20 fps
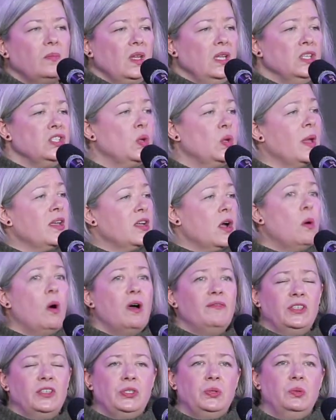So I go
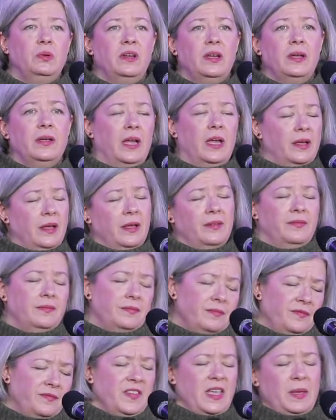over to a
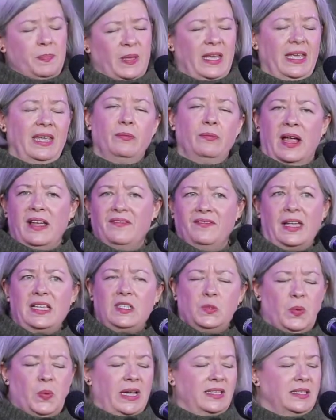VP, right,
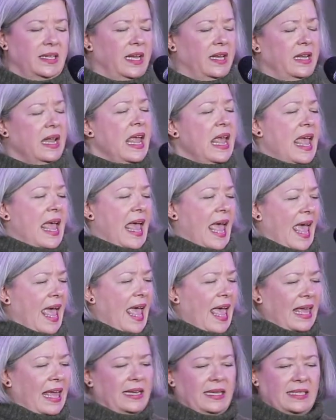vice president,
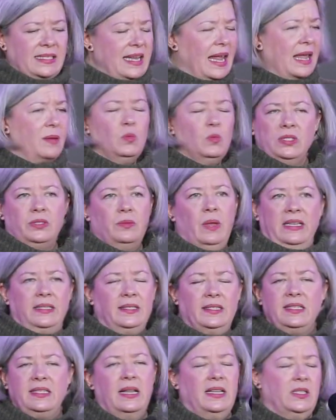and it's
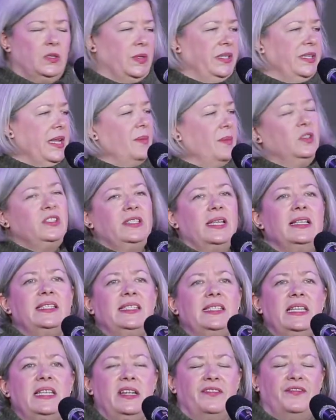not his real name, we'll say it's
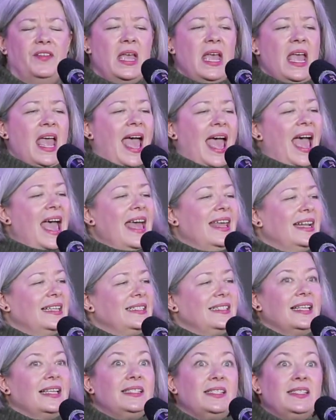Steve. And I
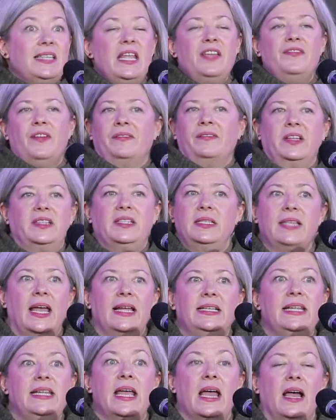said, Steve, I've got this
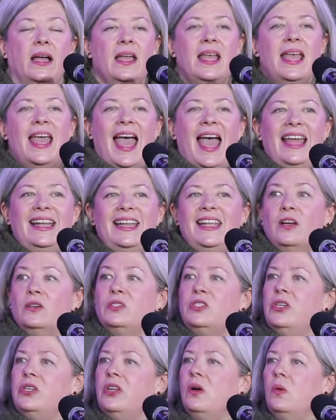idea. And he
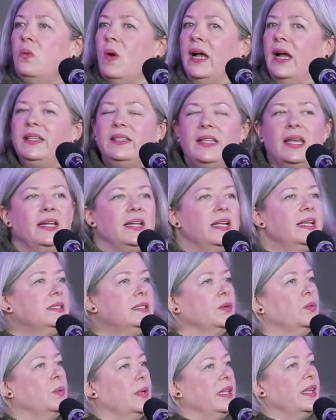goes, you know what? That is
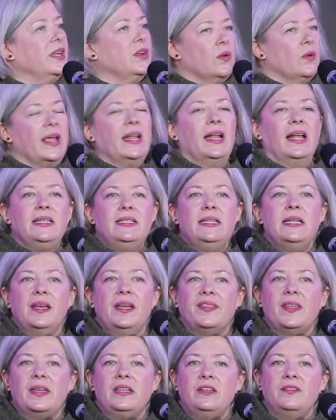a really great idea.
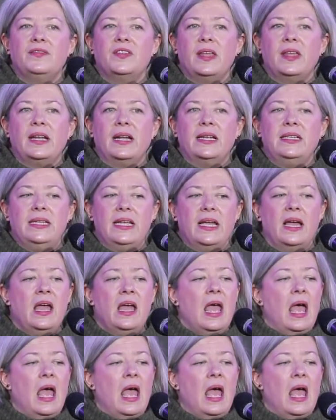Thank you for that idea.